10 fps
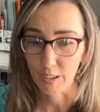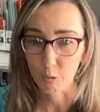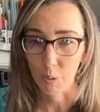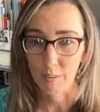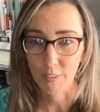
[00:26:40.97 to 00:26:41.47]

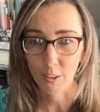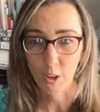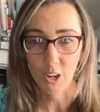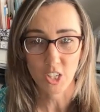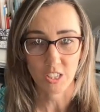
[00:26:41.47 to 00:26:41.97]
is one of the
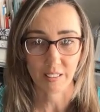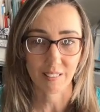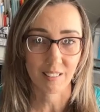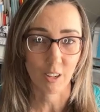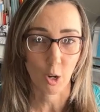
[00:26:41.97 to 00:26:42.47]

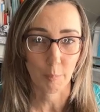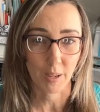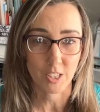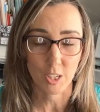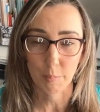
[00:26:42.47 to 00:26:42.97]
largest in our
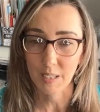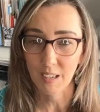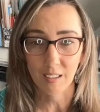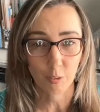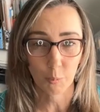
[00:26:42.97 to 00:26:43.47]
budget
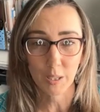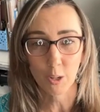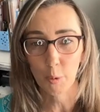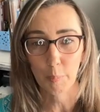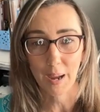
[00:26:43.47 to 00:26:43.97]
because we
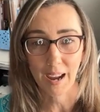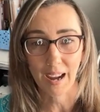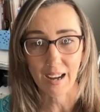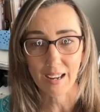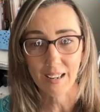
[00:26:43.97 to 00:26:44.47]
don't
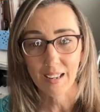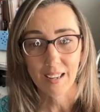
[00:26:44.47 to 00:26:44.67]
pay